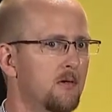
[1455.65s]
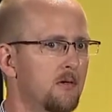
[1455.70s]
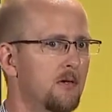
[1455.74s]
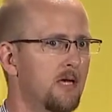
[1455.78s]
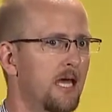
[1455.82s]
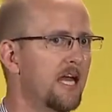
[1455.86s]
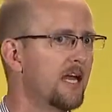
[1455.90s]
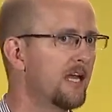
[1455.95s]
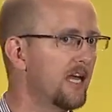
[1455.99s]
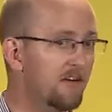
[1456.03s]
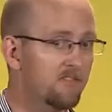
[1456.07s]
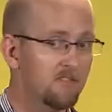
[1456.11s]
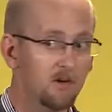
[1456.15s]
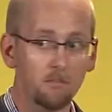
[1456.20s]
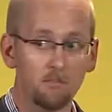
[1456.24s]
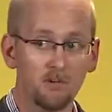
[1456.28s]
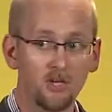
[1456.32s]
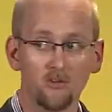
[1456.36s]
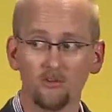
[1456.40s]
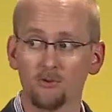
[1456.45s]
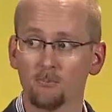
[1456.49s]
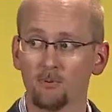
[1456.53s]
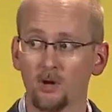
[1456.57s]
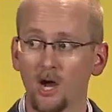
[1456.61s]
and had never
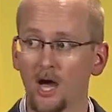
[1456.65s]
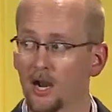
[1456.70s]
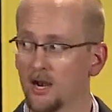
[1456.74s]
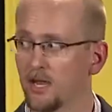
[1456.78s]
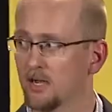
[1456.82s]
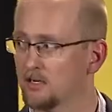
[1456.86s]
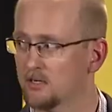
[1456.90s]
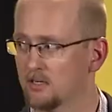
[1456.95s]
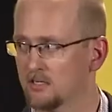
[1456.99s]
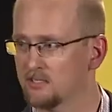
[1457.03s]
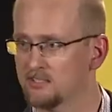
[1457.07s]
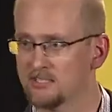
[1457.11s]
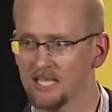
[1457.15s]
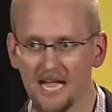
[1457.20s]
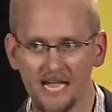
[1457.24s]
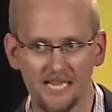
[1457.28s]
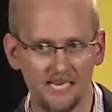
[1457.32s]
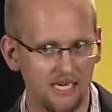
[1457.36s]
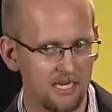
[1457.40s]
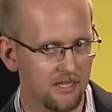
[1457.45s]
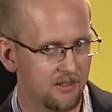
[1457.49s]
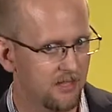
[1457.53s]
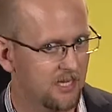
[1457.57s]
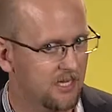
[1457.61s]
built a product or designed
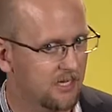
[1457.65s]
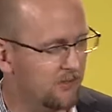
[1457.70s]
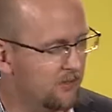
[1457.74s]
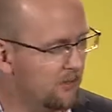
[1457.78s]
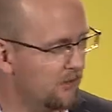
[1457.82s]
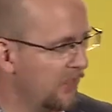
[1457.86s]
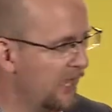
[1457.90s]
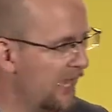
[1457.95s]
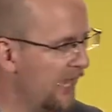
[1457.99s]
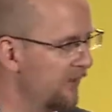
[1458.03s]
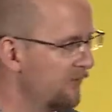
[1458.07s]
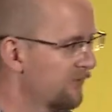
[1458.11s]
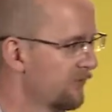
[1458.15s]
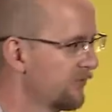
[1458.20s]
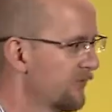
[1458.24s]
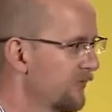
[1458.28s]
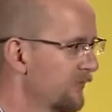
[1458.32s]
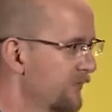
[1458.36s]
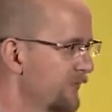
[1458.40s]
anything in their life.